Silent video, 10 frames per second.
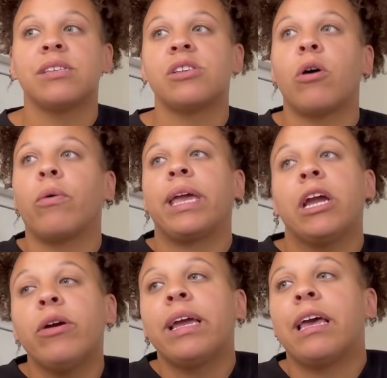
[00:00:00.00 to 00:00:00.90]
So
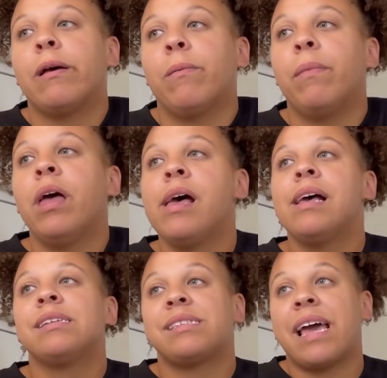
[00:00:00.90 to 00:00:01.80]
hearing him
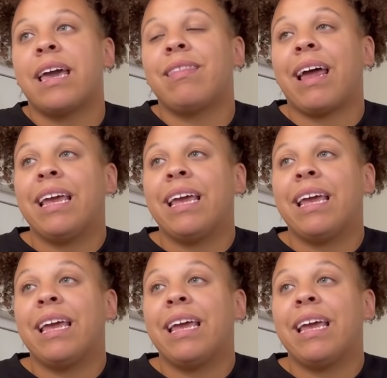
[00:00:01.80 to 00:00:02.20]
say that